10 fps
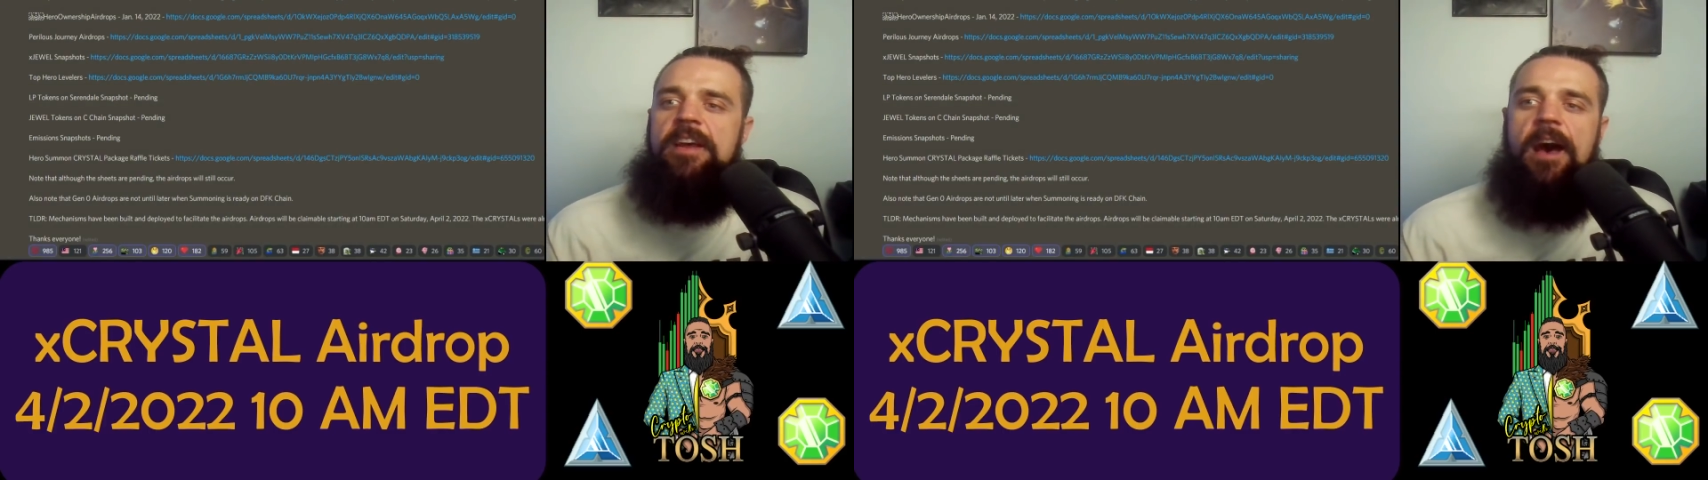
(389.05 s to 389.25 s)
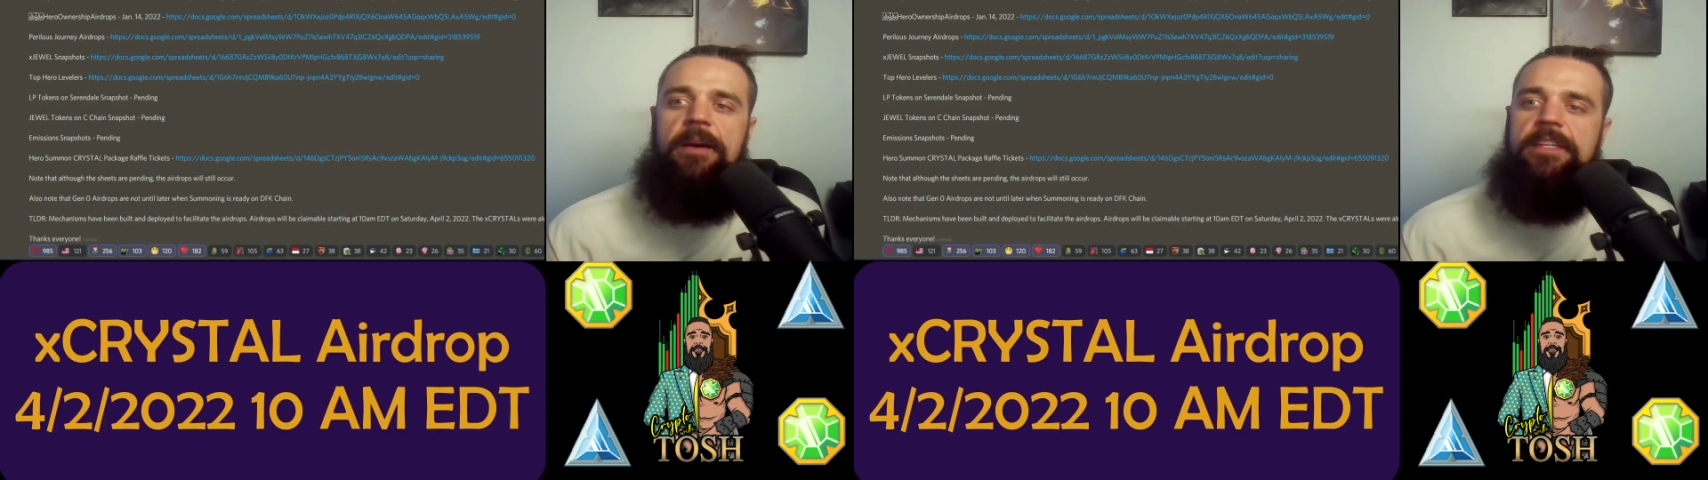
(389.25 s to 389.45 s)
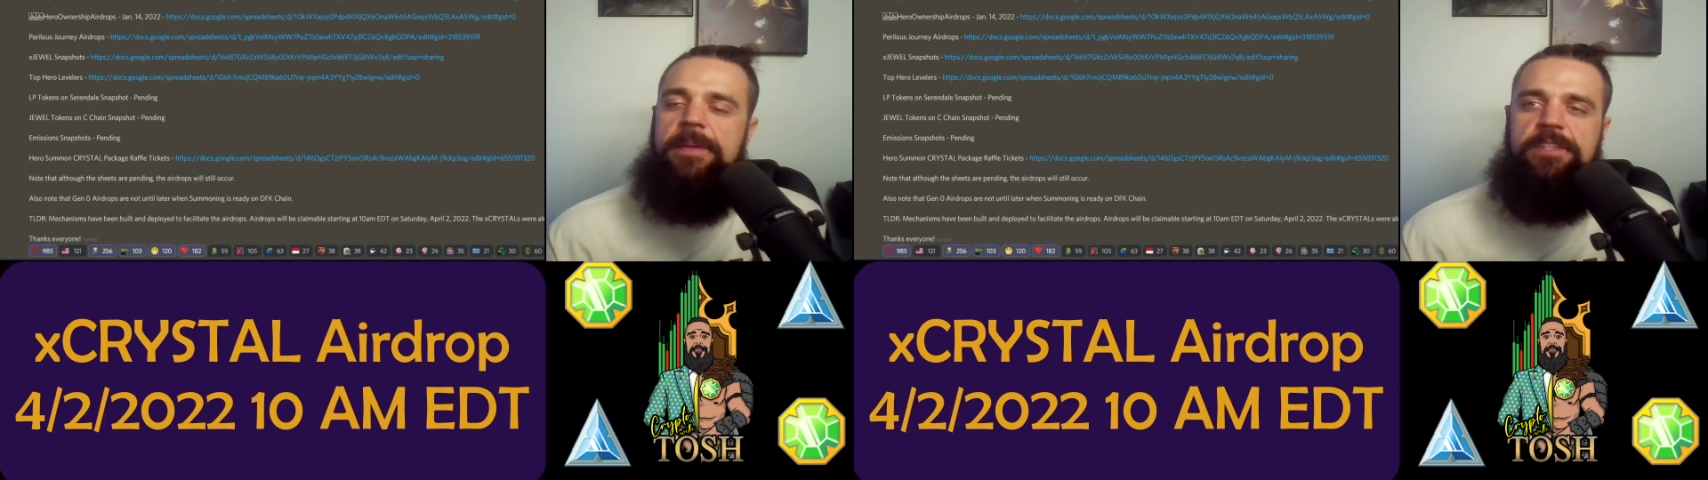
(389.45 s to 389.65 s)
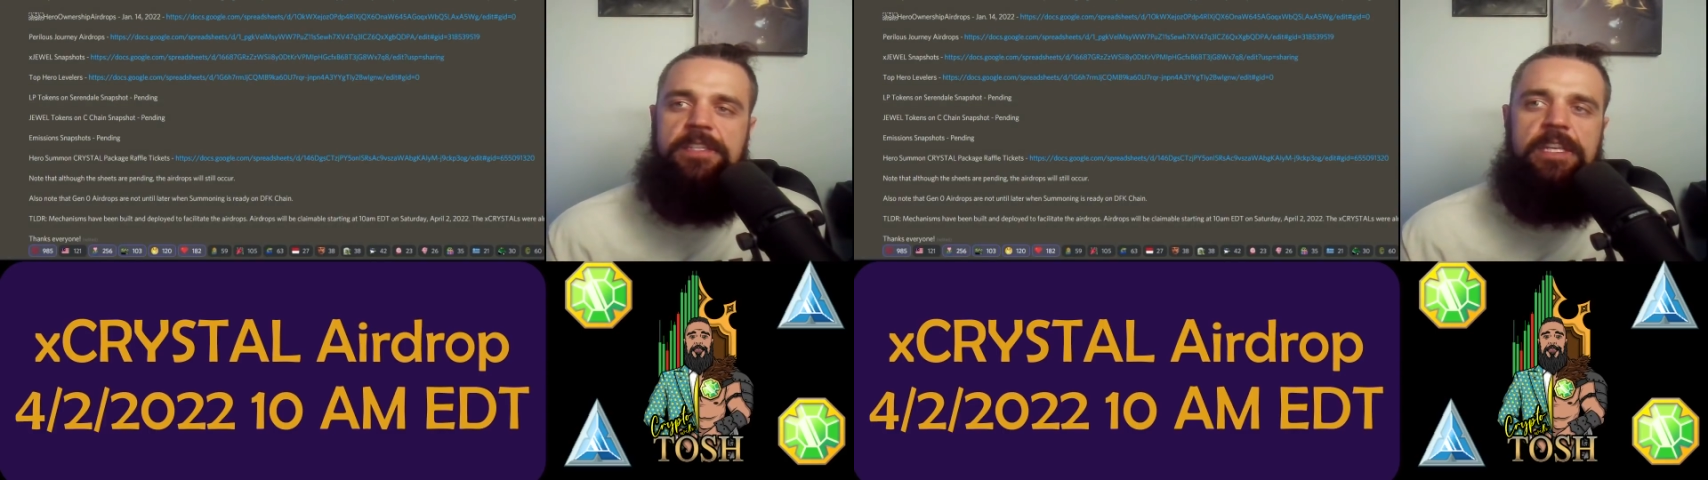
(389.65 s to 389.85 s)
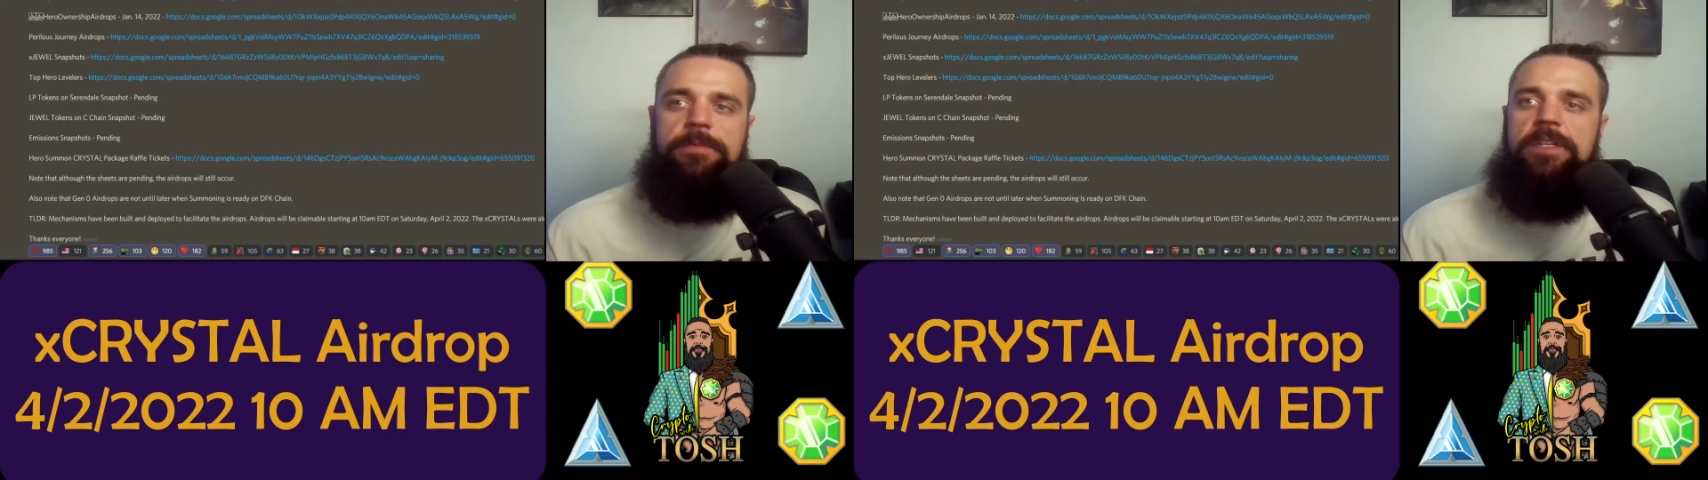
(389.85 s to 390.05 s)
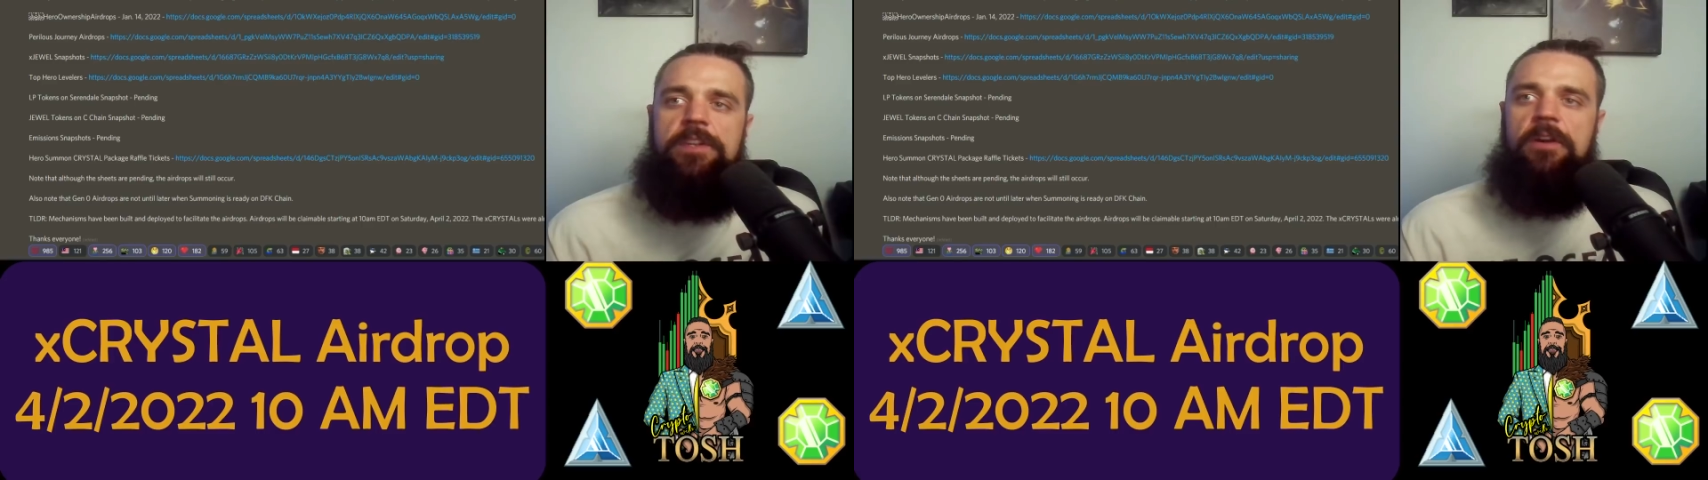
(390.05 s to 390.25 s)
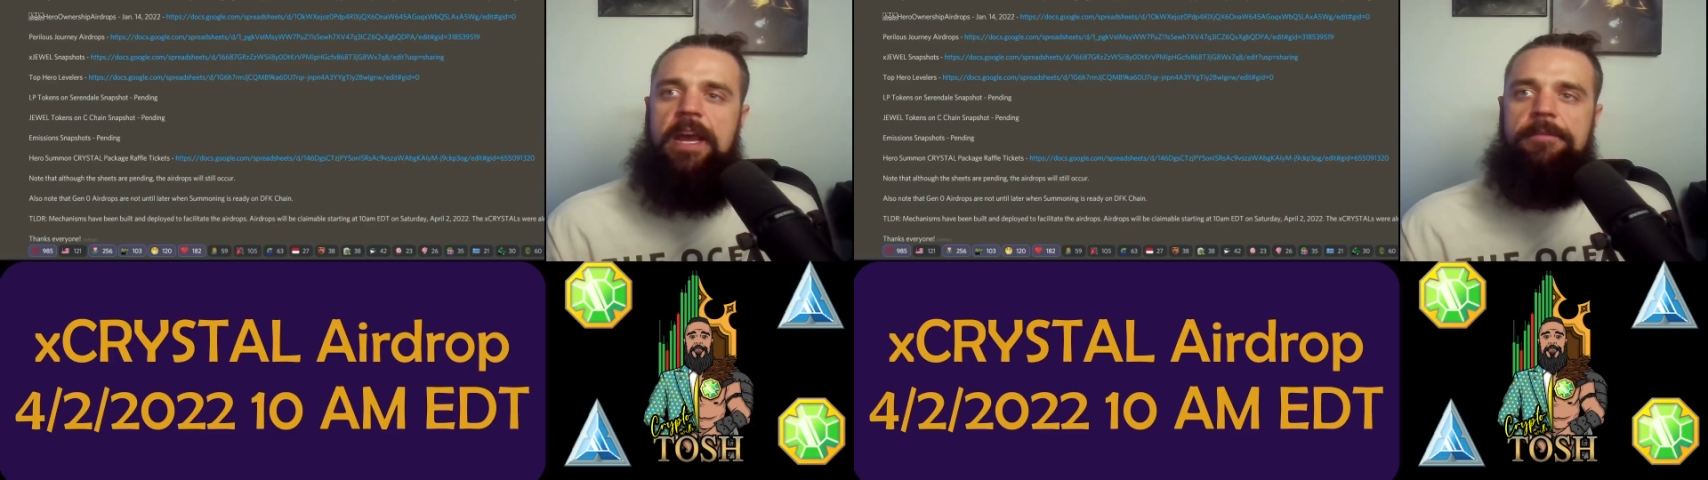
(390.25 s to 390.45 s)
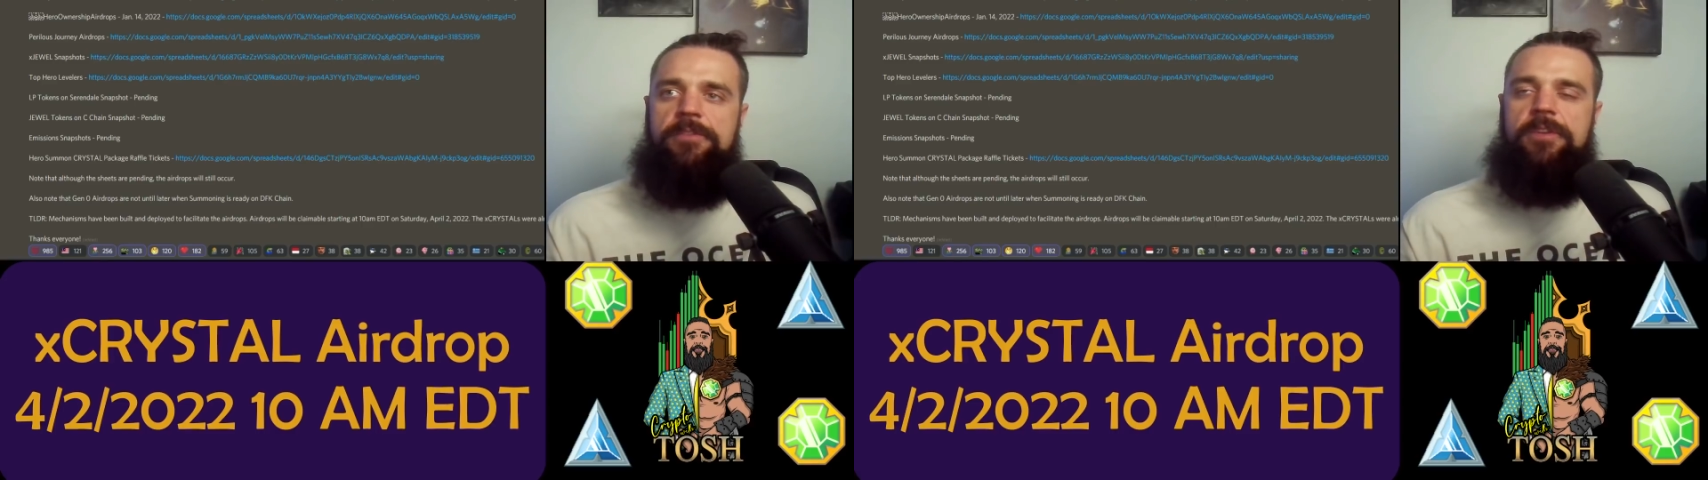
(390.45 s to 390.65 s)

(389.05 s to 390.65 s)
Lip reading: especially since we don't have those